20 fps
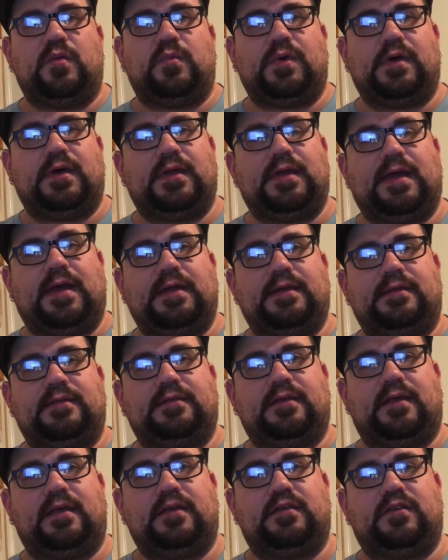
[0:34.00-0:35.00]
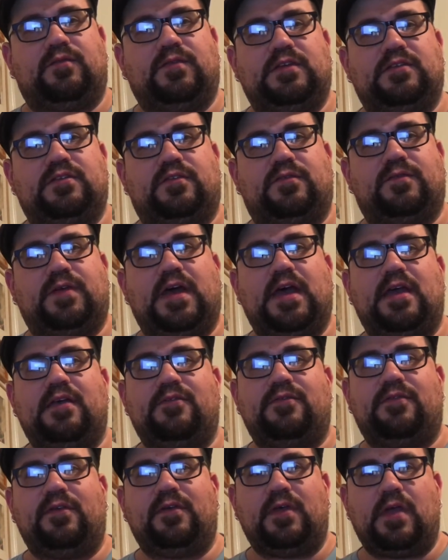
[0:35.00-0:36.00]
but I decided to feature
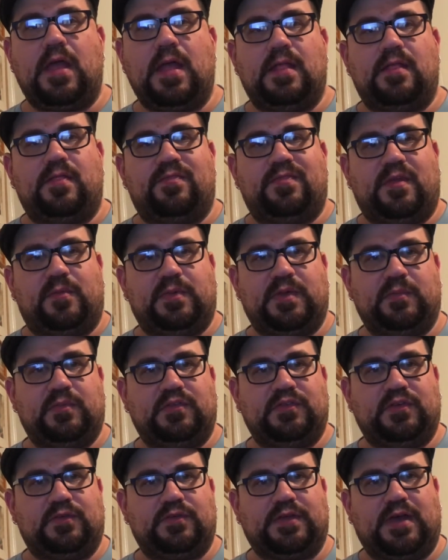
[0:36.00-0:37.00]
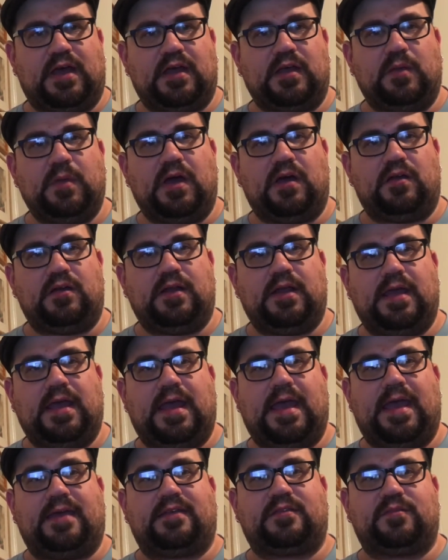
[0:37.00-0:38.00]
5 that people don't talk about
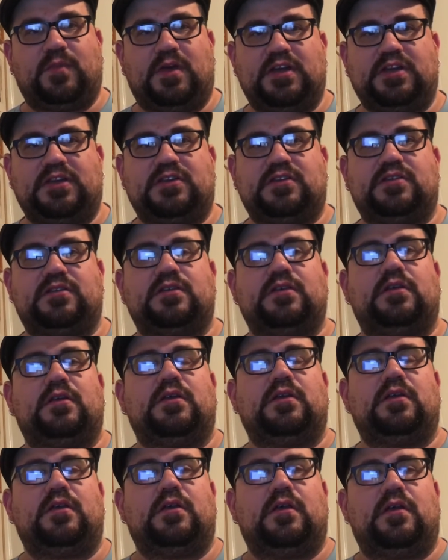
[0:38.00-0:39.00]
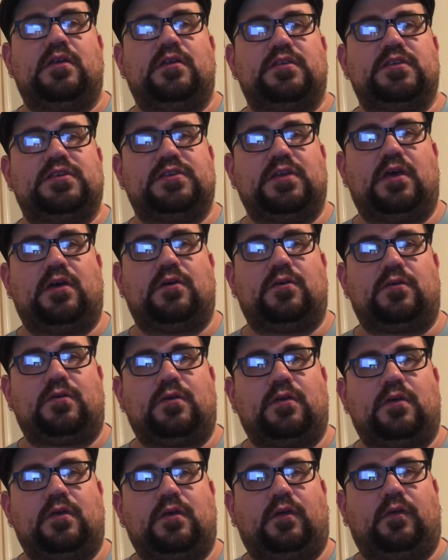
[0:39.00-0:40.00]
as much. So,
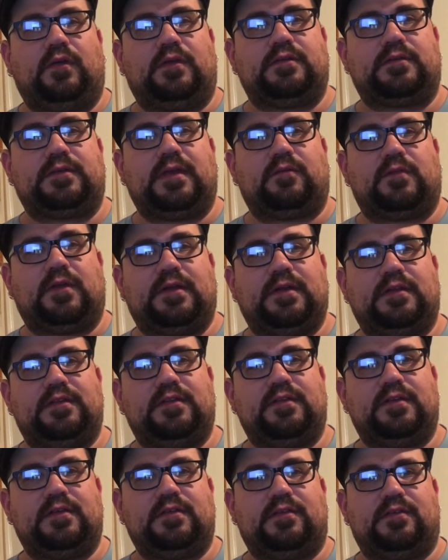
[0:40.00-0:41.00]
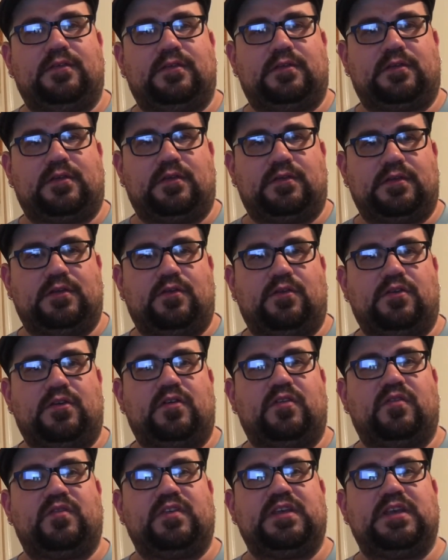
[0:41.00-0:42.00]
let's get right into this. This goes in
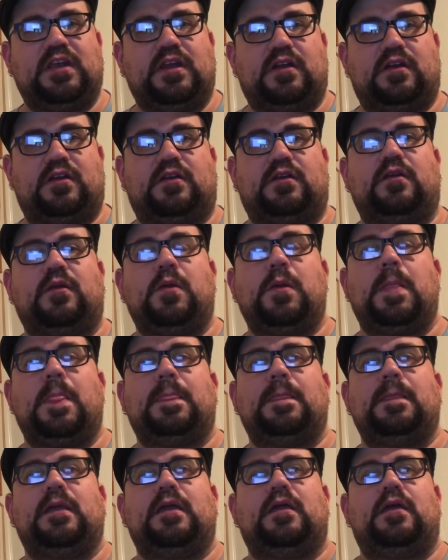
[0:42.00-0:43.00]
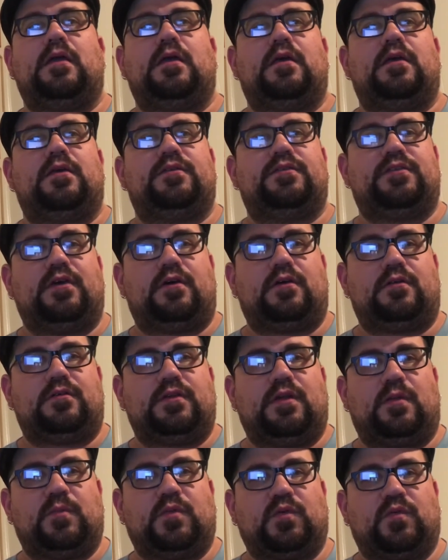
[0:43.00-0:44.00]
order of year. So,
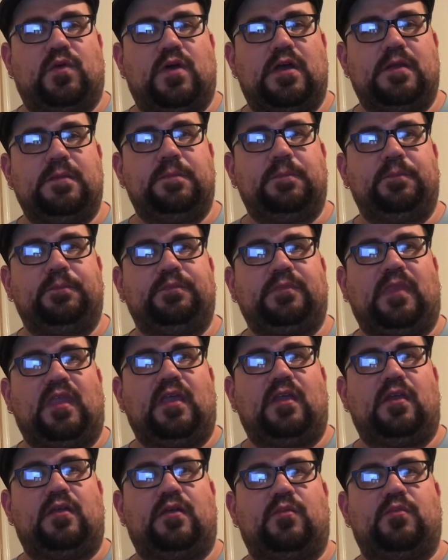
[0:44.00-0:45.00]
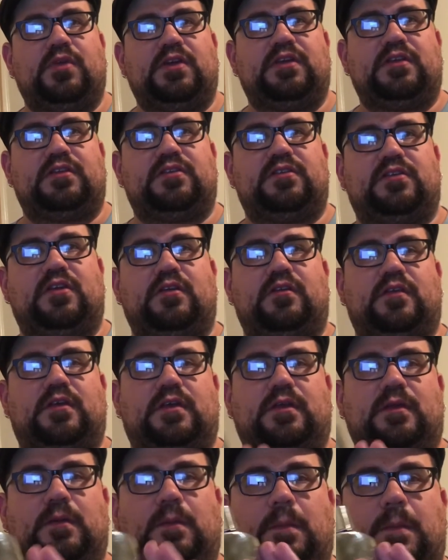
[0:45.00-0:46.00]
number 1, British
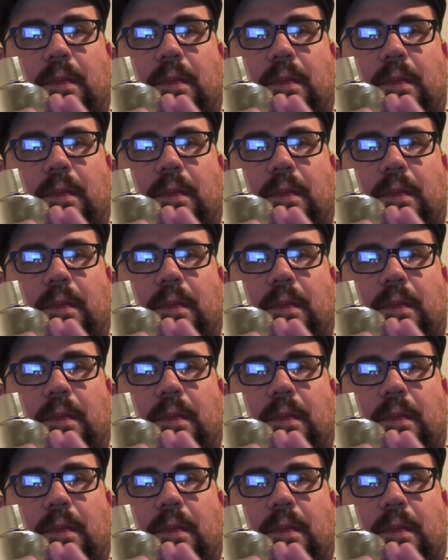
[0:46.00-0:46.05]
Sterling.